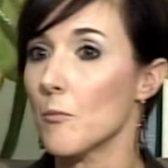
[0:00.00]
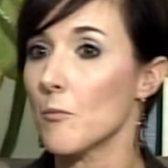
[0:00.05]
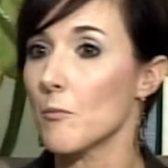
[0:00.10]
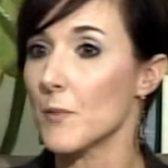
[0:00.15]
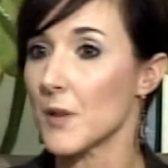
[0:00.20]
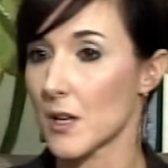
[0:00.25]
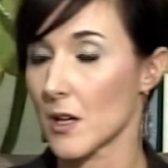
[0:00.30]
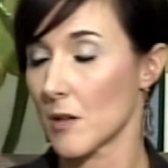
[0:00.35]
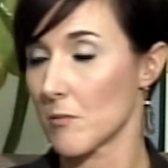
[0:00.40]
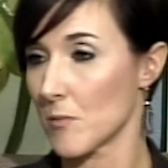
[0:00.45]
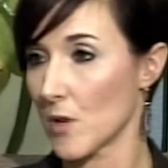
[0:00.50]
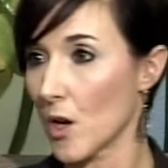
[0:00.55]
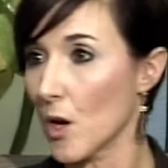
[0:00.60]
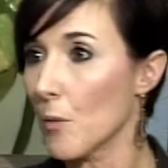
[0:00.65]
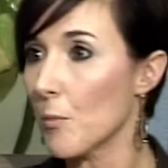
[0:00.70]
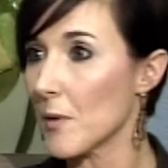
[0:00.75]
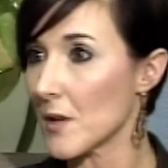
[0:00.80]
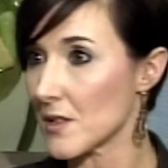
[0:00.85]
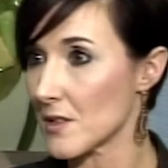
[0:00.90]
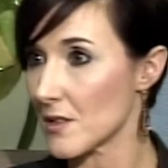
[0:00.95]
become
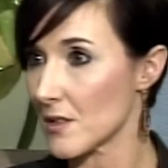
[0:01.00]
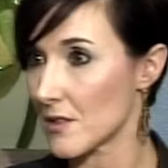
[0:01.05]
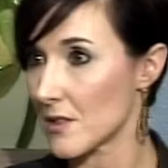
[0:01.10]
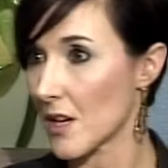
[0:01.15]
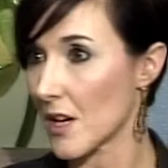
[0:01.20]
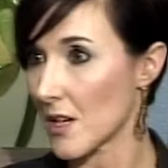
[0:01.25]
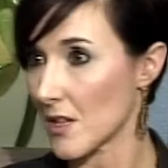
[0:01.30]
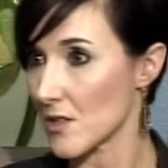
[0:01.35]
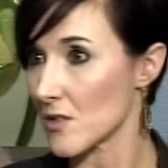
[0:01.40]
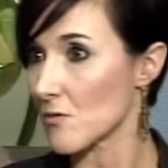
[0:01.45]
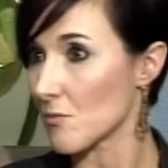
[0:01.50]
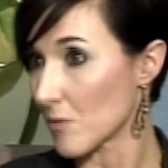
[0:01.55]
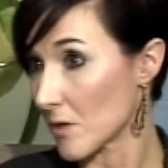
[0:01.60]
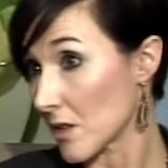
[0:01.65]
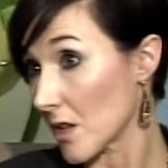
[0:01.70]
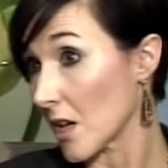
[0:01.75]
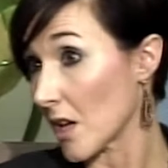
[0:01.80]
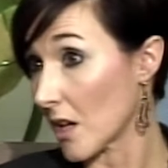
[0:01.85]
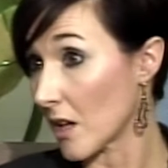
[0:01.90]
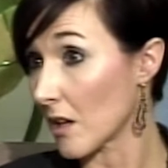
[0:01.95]
open to change
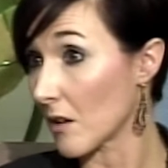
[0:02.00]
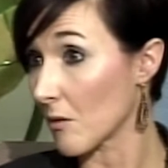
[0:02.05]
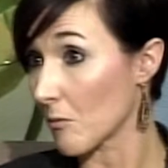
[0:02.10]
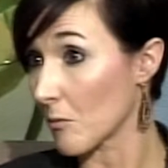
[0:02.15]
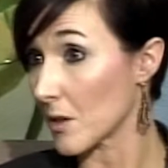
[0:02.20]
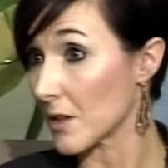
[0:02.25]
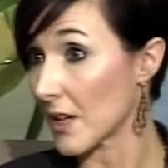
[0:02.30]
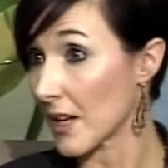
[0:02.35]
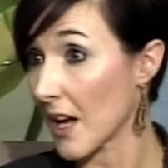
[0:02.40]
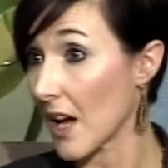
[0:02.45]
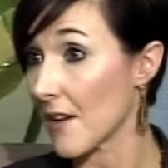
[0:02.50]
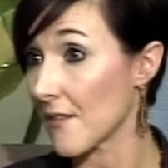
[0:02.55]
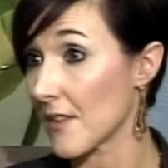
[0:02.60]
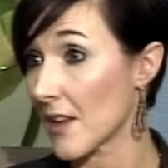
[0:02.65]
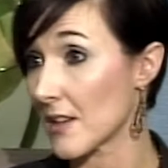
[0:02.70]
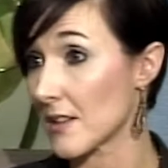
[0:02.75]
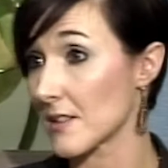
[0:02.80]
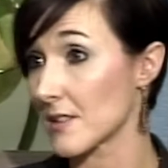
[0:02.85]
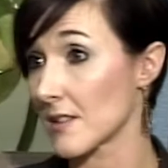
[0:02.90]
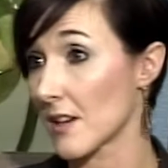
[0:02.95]
when they have
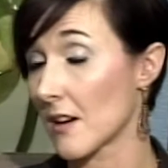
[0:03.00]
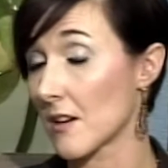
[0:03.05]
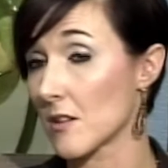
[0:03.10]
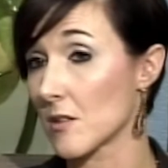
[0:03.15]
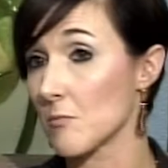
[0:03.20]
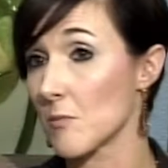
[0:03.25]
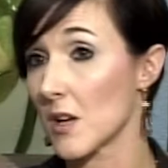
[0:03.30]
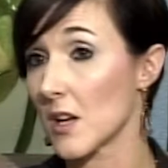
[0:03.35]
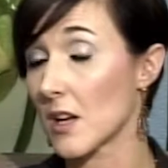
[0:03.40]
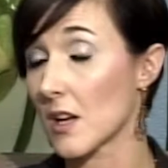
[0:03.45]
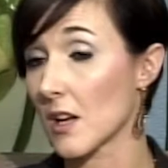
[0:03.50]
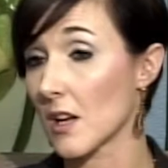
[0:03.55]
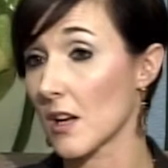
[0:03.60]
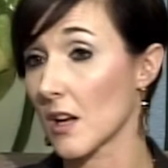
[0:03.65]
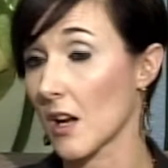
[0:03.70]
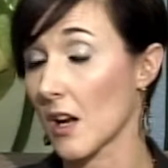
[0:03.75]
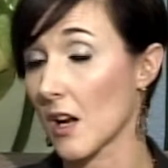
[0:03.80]
that desire to make it.